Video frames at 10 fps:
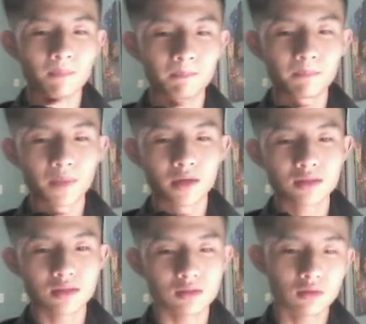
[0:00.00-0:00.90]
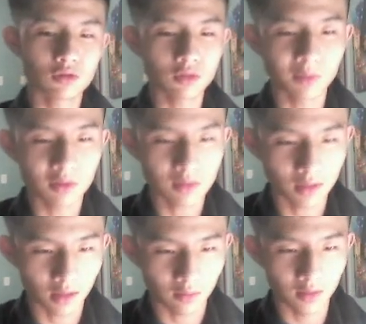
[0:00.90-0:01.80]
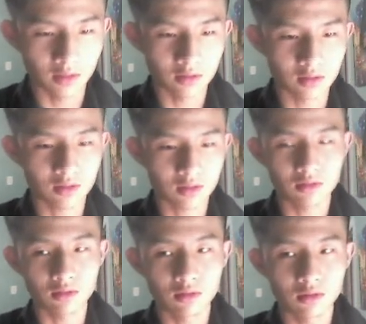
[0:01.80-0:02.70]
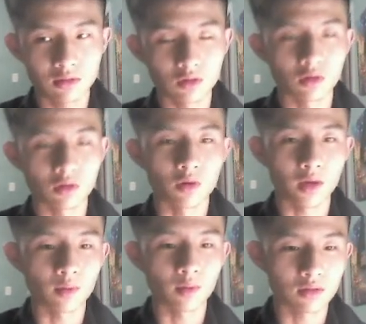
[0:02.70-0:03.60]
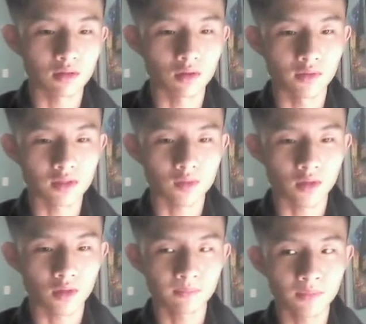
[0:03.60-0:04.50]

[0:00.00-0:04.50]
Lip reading: But usually when you see like 3 digits, you're okay with O of n squared.